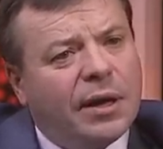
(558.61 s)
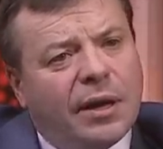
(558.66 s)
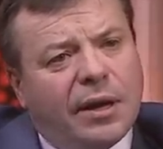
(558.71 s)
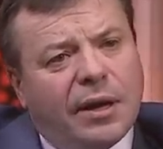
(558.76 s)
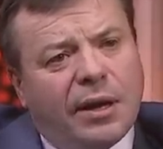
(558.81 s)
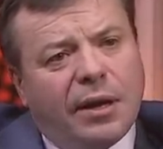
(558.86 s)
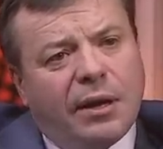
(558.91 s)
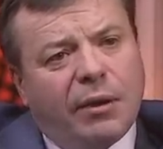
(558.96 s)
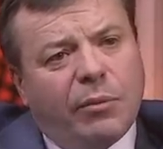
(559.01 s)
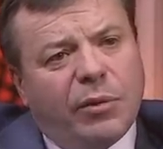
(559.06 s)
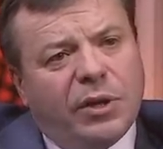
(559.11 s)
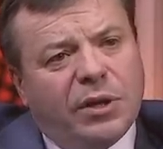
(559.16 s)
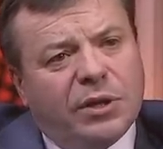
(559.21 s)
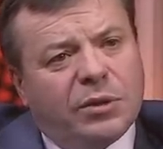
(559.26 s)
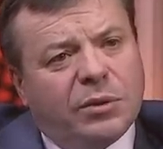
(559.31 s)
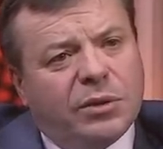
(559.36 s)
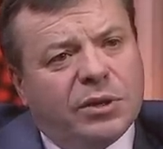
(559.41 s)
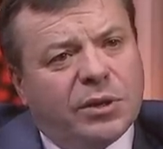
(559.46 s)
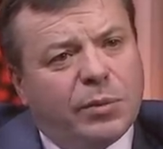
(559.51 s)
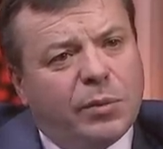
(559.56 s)

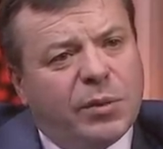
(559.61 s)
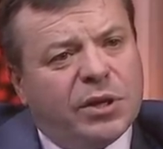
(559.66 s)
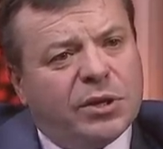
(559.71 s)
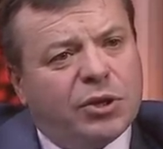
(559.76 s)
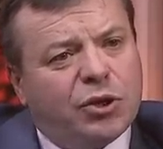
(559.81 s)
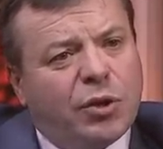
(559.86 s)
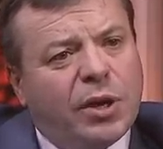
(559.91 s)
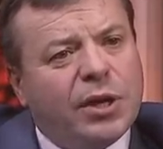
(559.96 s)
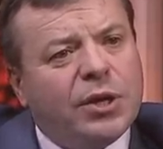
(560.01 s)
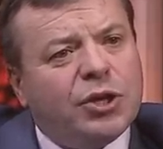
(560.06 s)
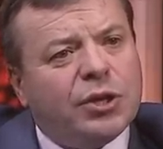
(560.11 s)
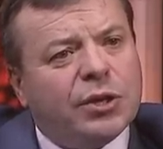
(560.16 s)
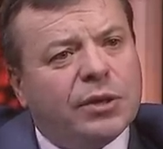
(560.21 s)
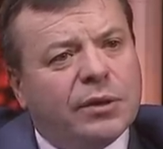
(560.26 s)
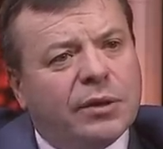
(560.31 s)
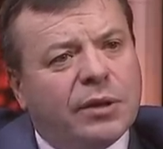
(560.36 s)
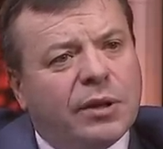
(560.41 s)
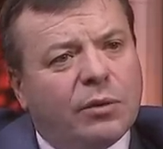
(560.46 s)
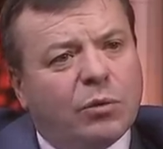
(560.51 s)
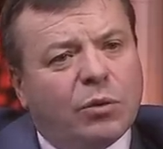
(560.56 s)
into his
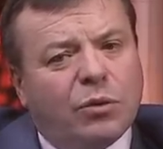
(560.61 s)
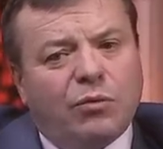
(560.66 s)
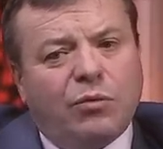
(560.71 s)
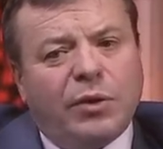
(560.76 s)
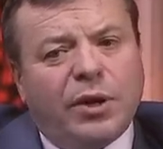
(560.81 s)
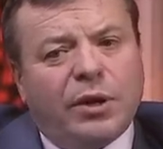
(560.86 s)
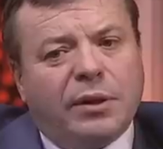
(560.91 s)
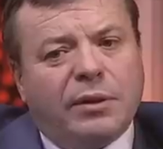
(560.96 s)
administration that will